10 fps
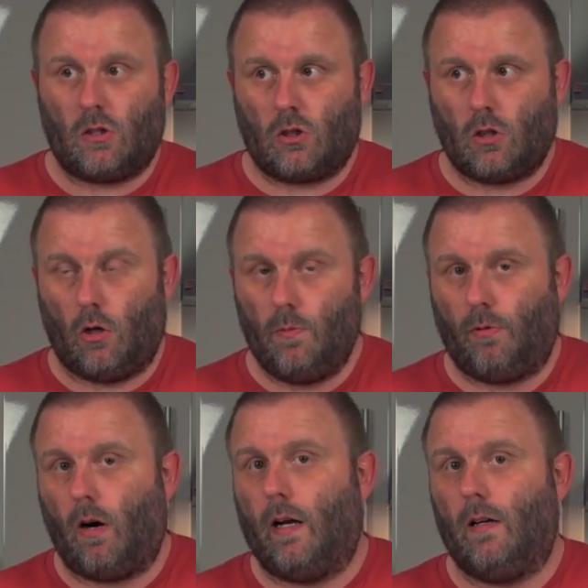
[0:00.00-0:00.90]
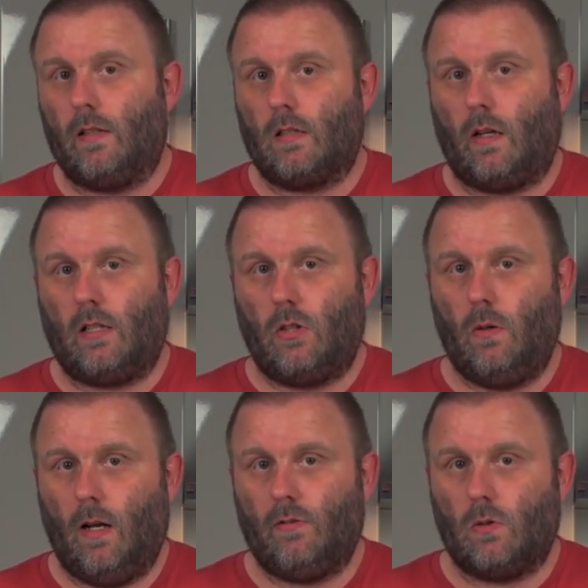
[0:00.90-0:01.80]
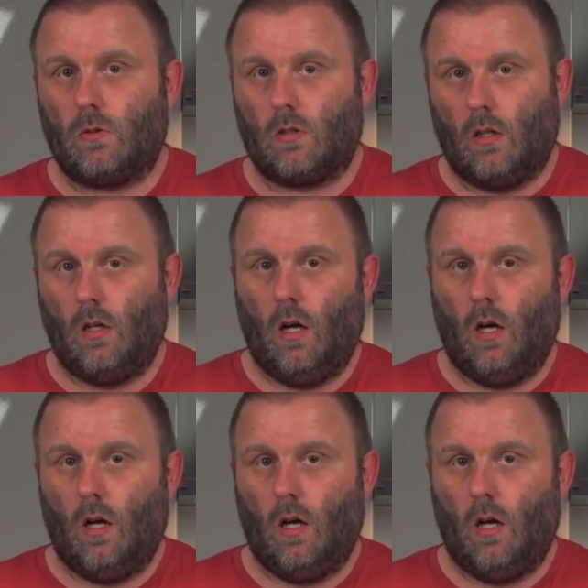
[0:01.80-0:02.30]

so bright, and there's only 2 levels.